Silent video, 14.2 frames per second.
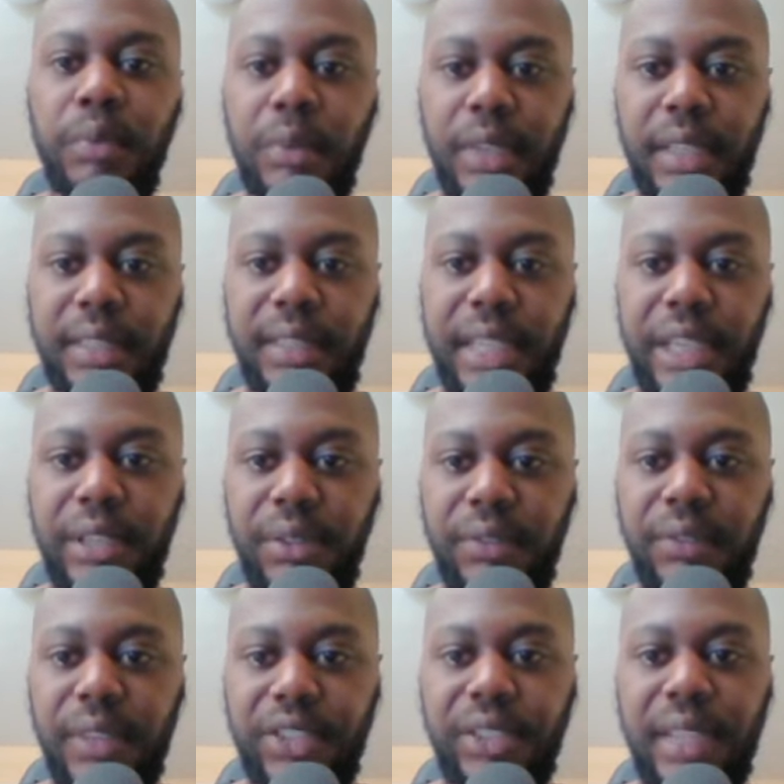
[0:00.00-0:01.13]
continue to
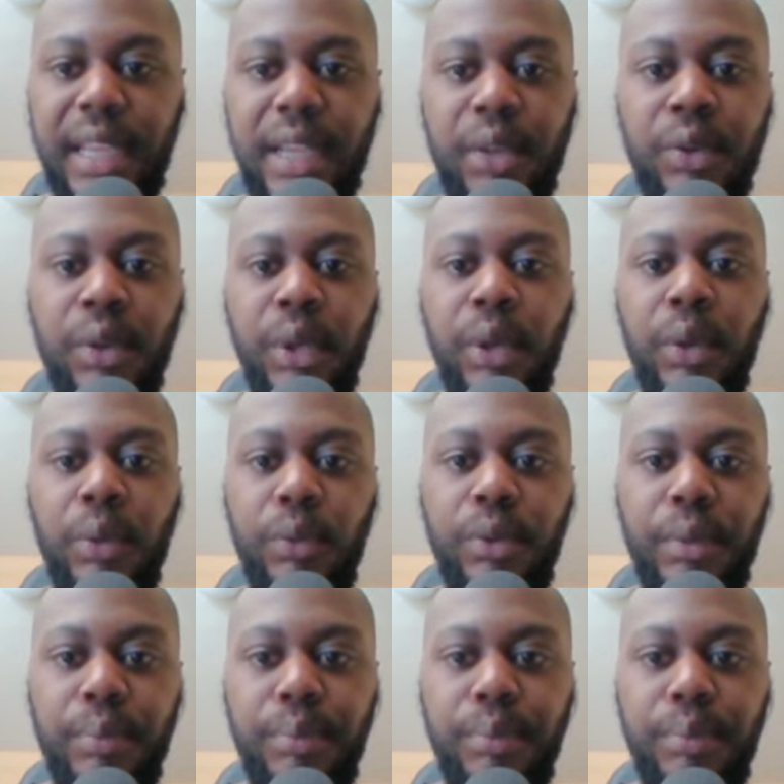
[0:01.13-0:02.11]
flush down. We'll